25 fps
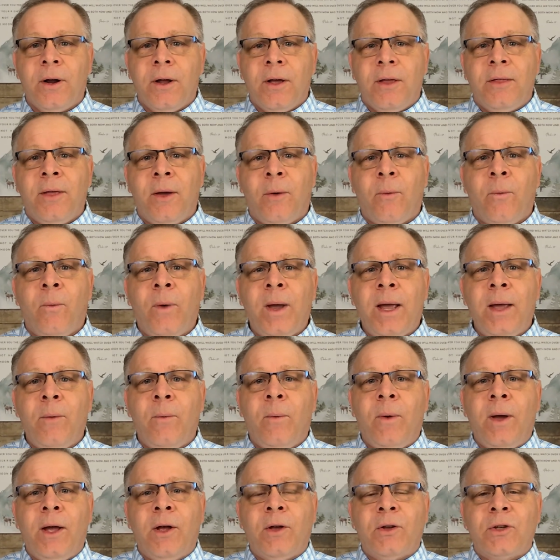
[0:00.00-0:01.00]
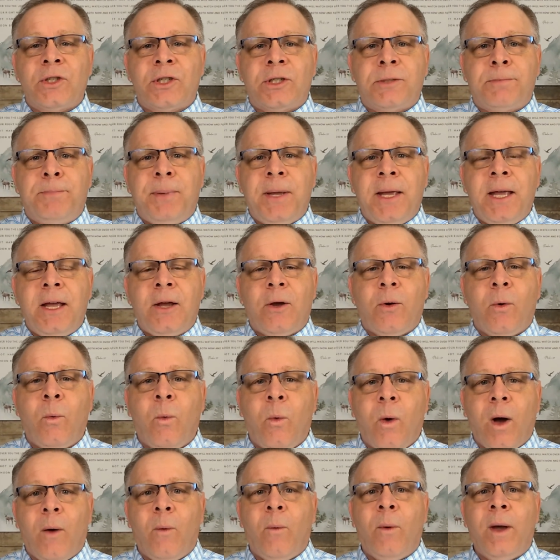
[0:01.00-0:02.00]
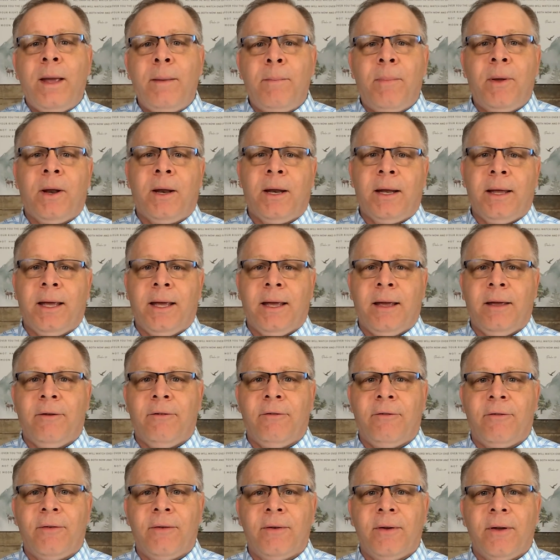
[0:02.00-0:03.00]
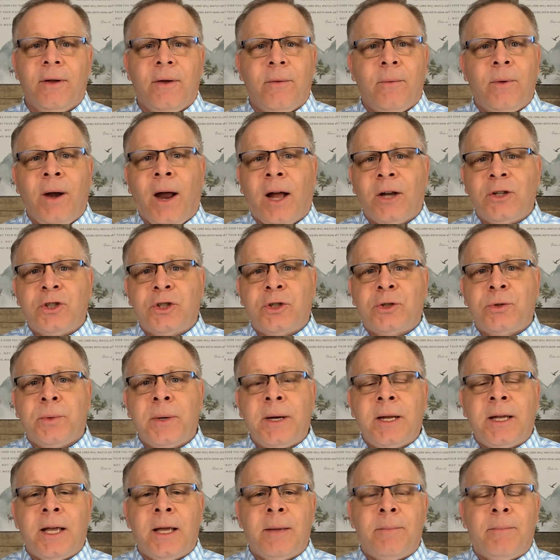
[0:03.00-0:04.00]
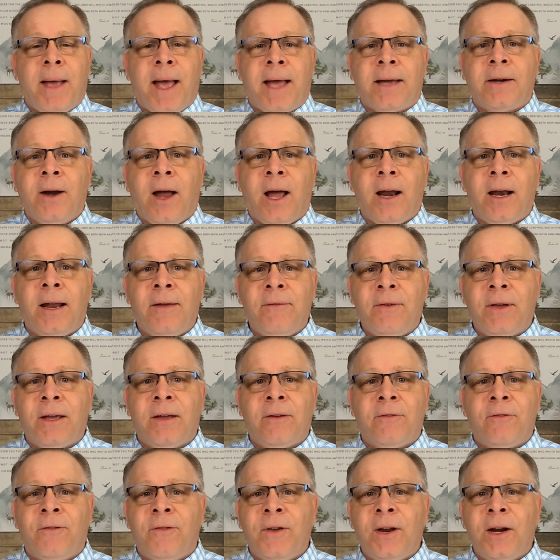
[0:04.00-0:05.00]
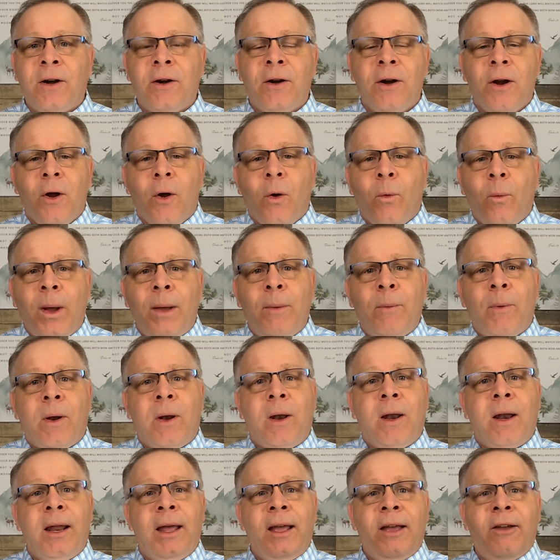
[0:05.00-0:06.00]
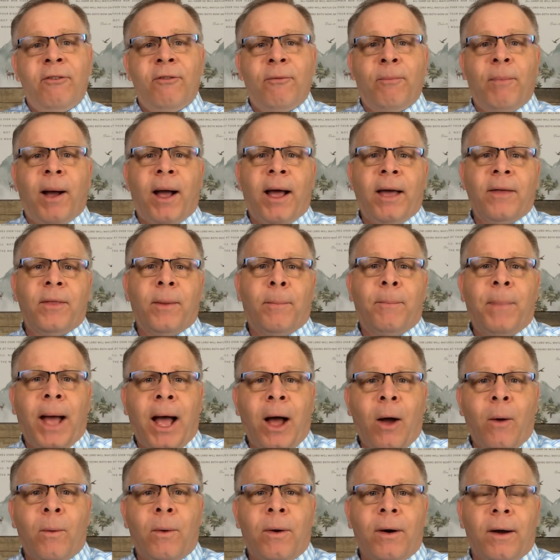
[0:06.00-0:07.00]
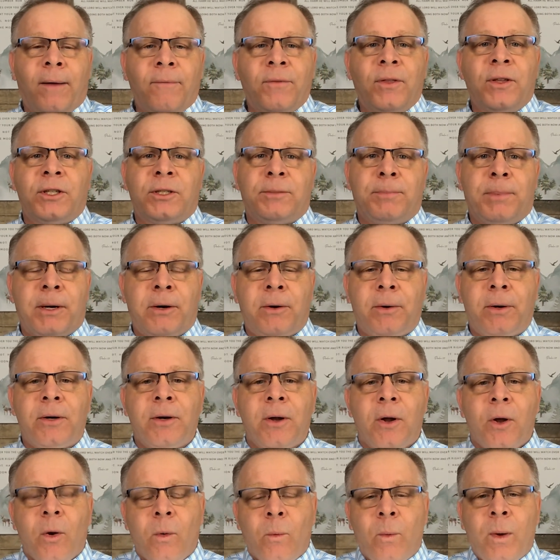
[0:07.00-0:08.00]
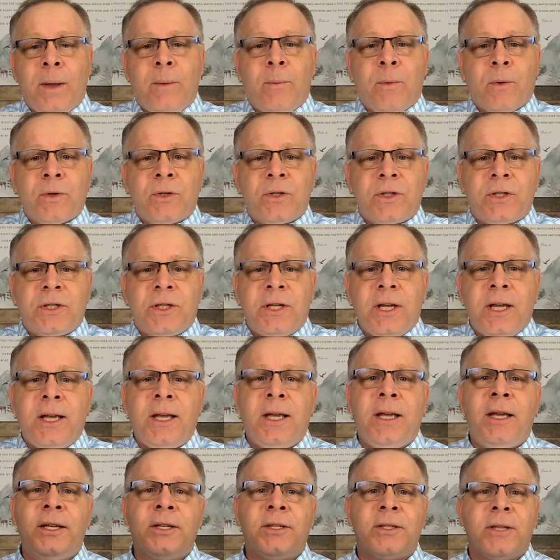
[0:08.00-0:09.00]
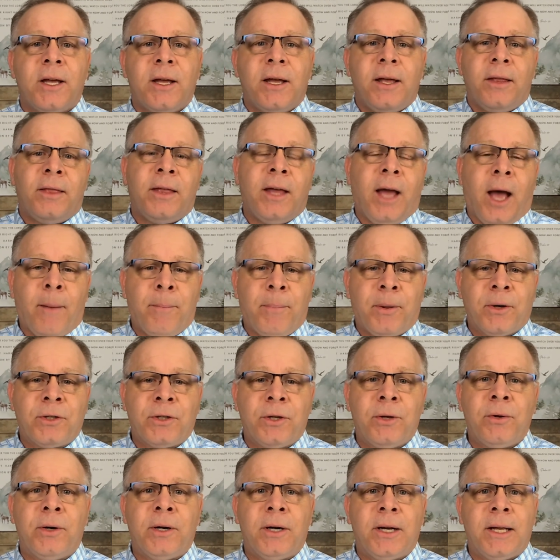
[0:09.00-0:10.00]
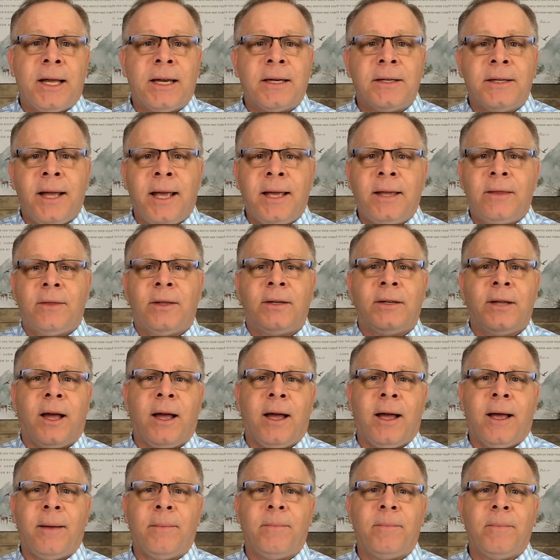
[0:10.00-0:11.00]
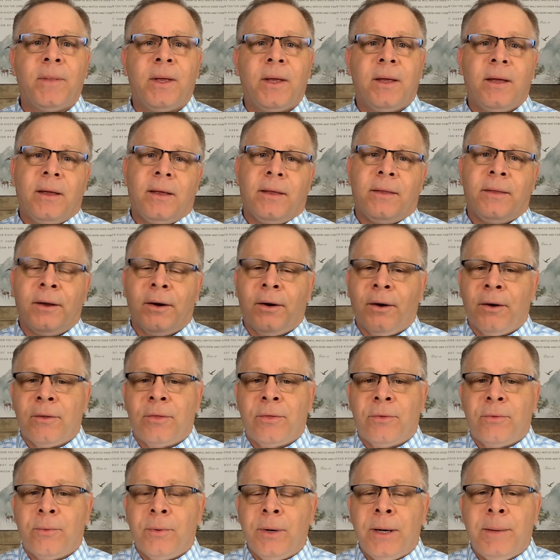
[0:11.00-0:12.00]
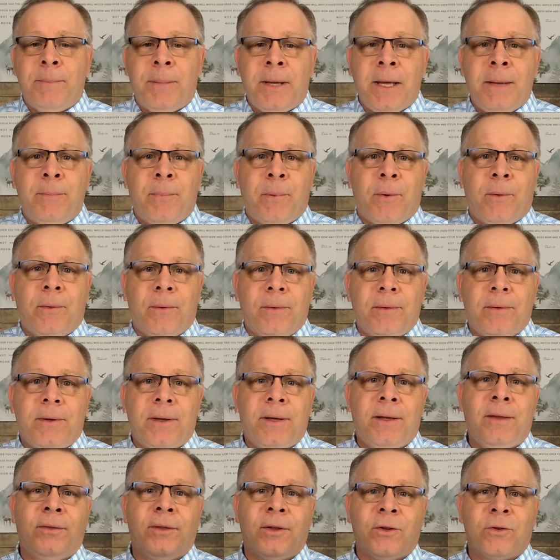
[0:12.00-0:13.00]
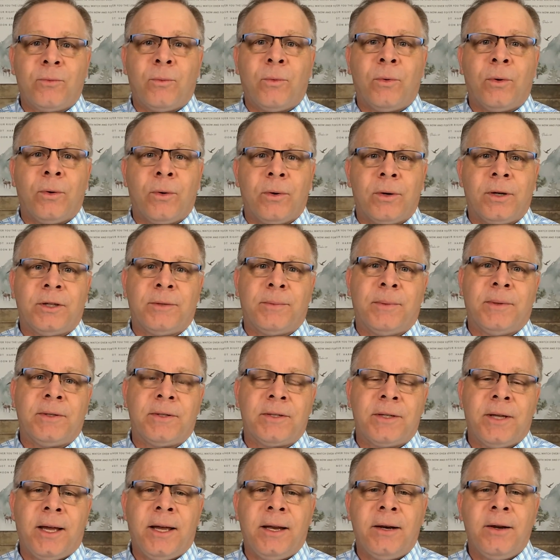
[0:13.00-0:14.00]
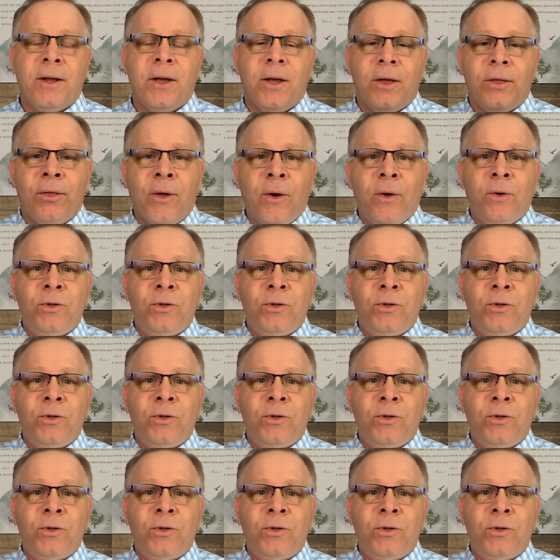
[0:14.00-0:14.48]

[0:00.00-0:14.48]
that we will speak what we believe, not shrinking back, not living in fear. We will live by the power of the Spirit. We will seize the opportunity and take the time. There are 3 people in this world, it's been said: those